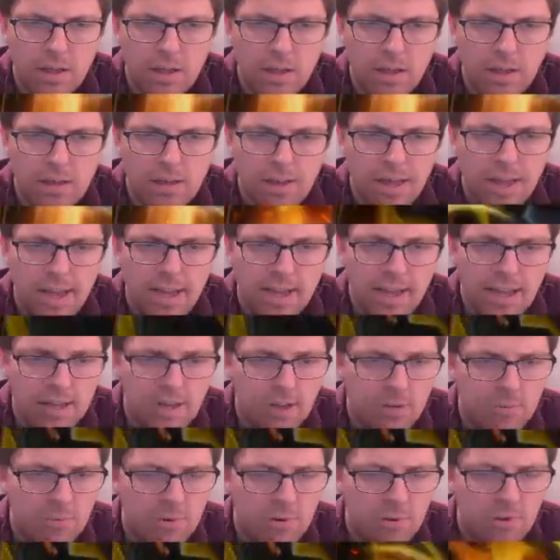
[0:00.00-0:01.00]
Dang,
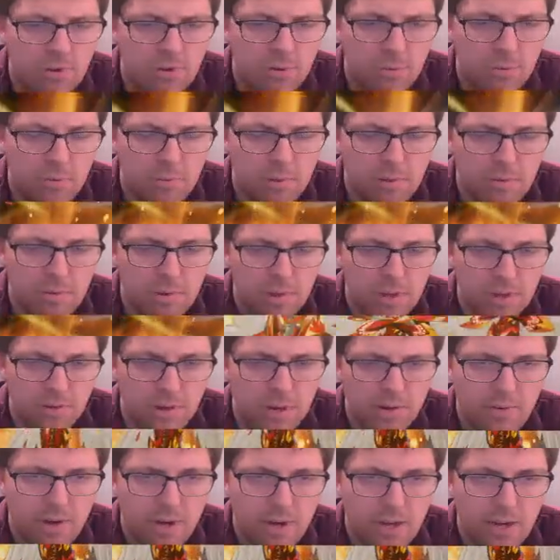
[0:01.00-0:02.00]
Antumbral Assault would be really
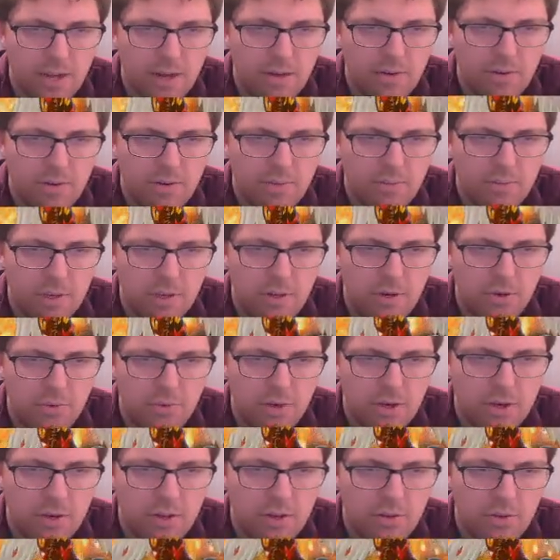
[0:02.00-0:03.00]
great right now. We don't
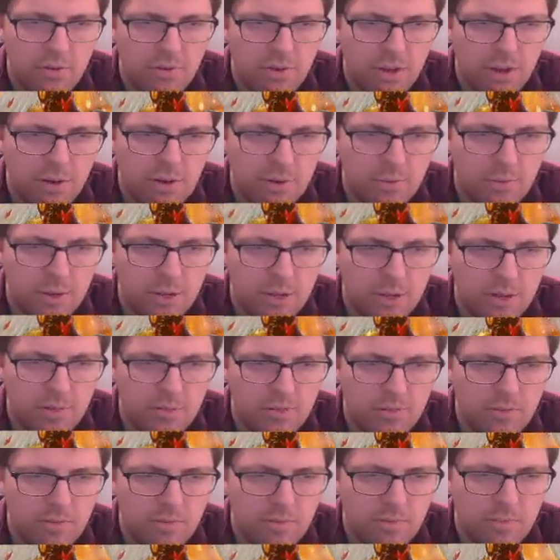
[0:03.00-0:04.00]
want to use Sacred
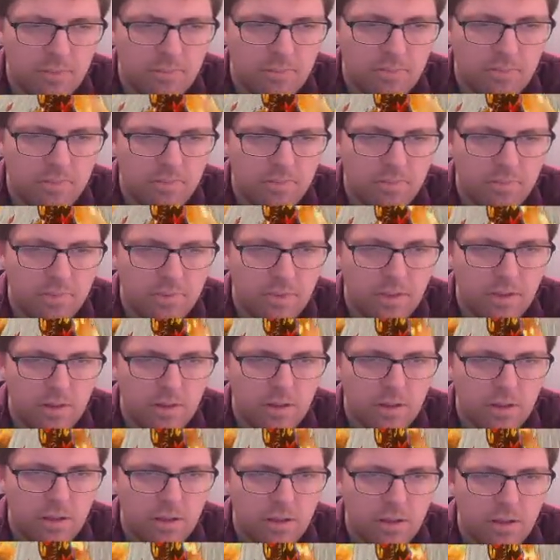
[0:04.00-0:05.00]
Wicks.
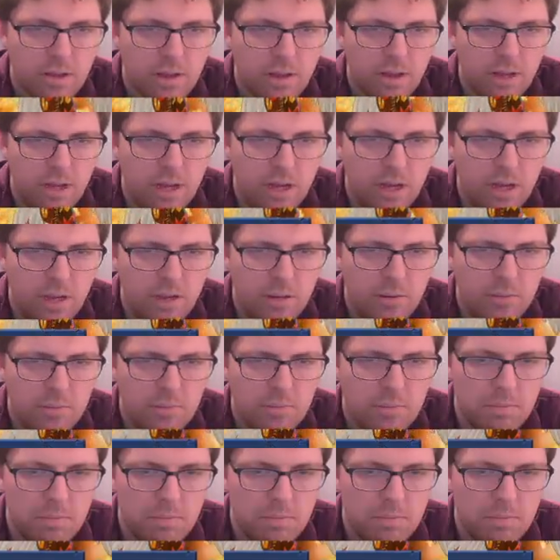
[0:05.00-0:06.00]

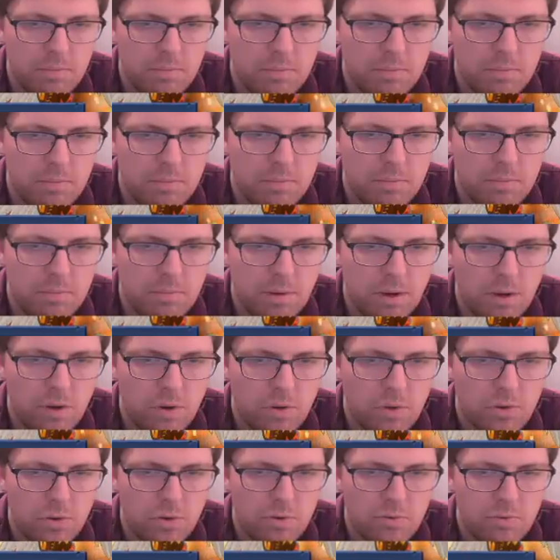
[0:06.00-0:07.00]
Holdover,
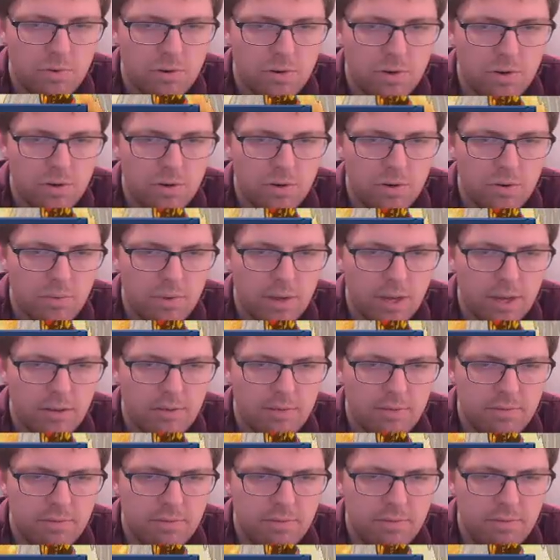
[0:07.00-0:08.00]
we have
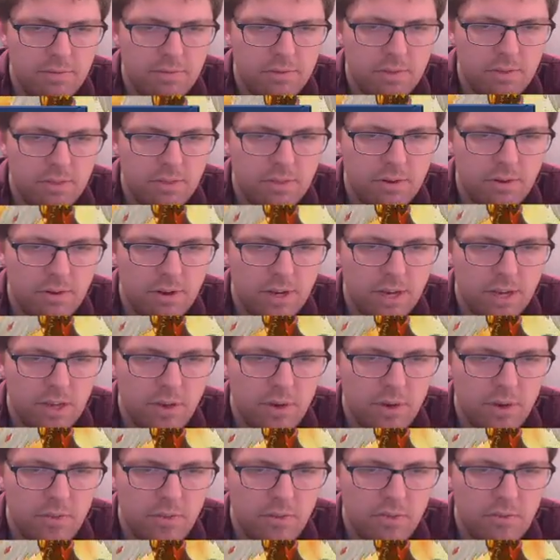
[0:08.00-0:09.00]
13
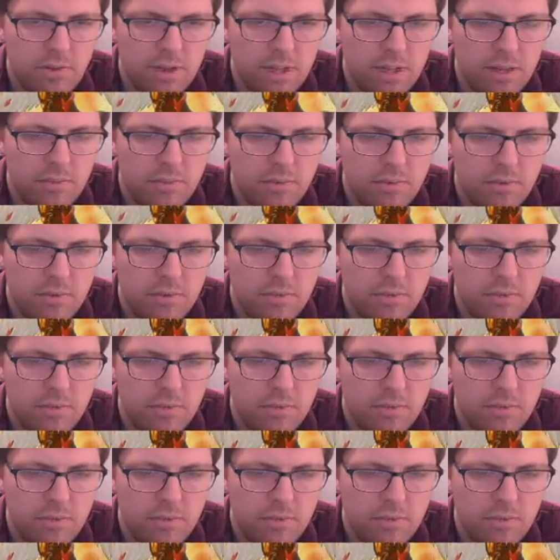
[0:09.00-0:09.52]
units available.